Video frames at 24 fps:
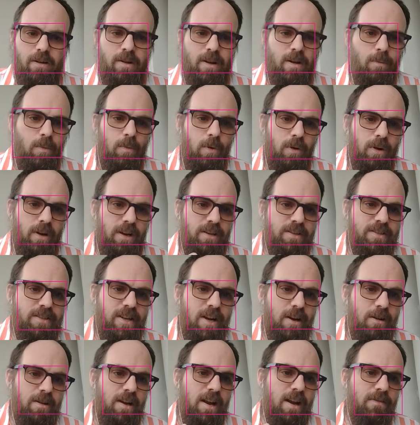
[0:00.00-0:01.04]
morning,
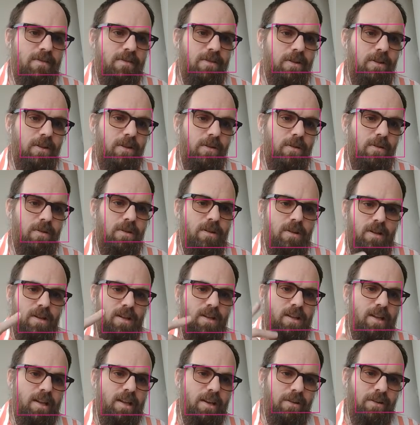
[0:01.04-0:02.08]
Saturday afternoon,
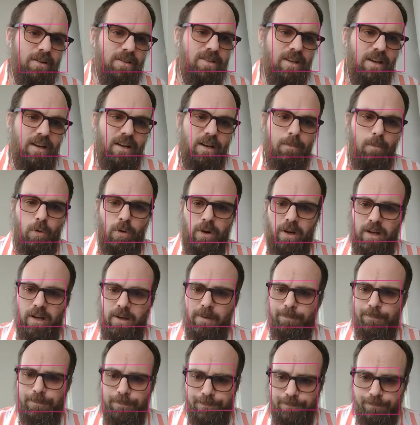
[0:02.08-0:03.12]
here on Sunday morning,
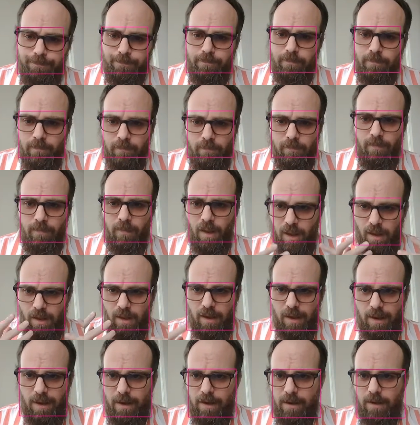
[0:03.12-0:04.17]

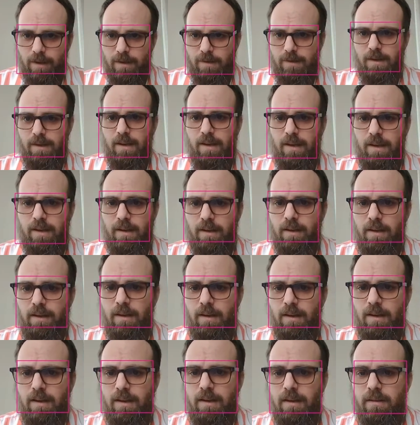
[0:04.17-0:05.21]
and the
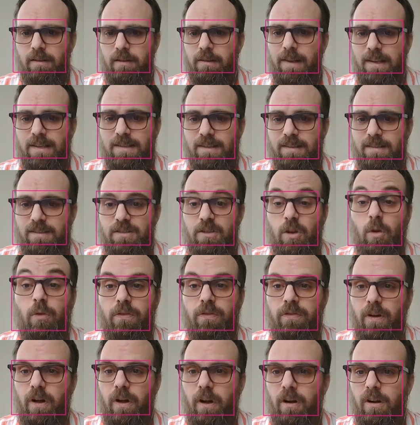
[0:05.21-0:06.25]
lesson so
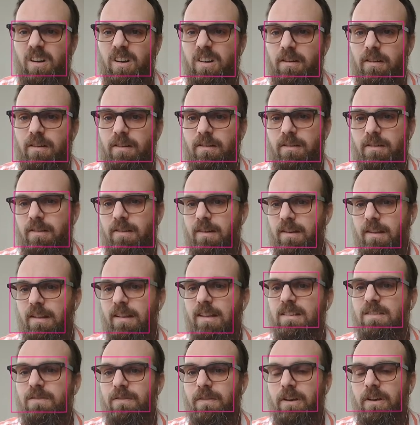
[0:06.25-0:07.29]
far in
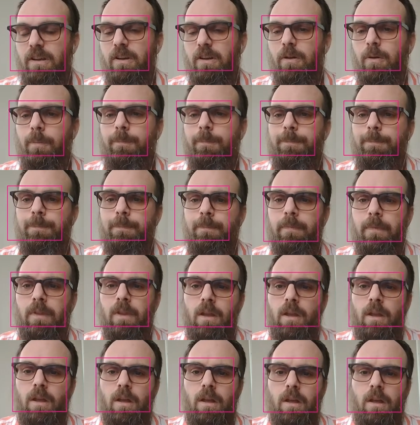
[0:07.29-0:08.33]
this video.
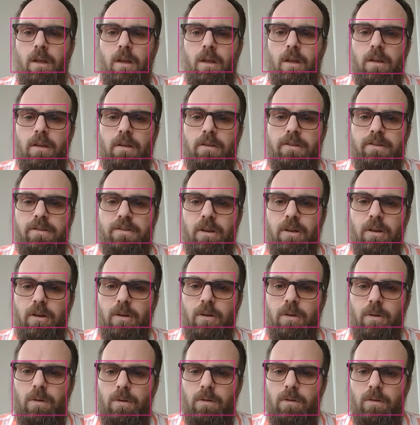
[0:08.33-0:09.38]

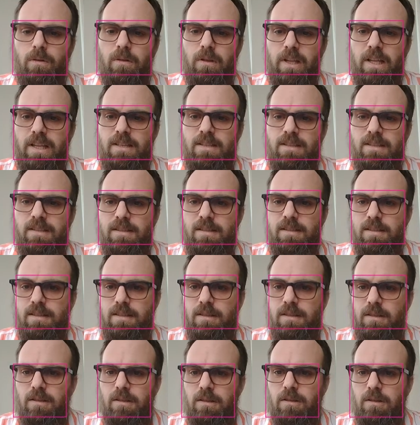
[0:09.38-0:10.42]
So
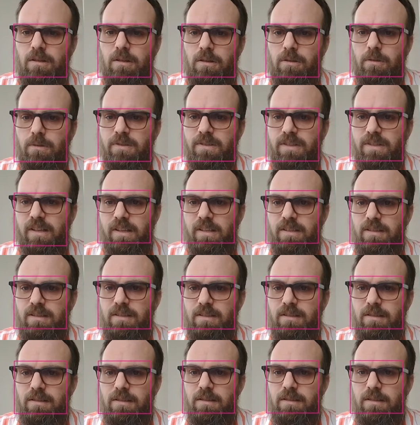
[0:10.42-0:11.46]
let's close
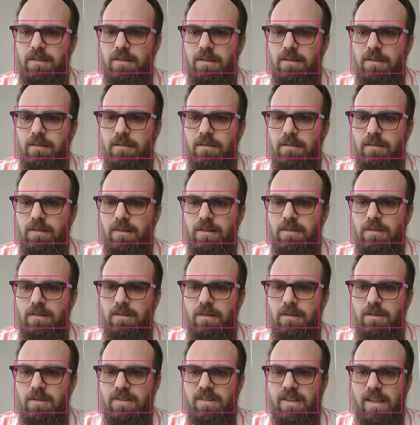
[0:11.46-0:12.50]
this. Let's
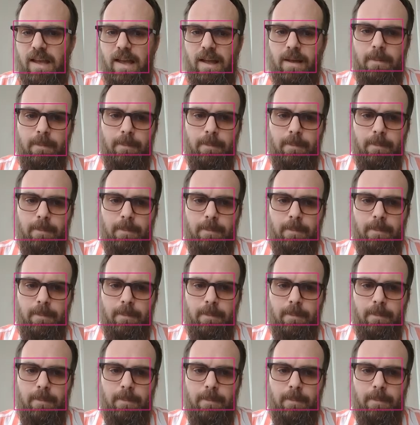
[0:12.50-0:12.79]
close that.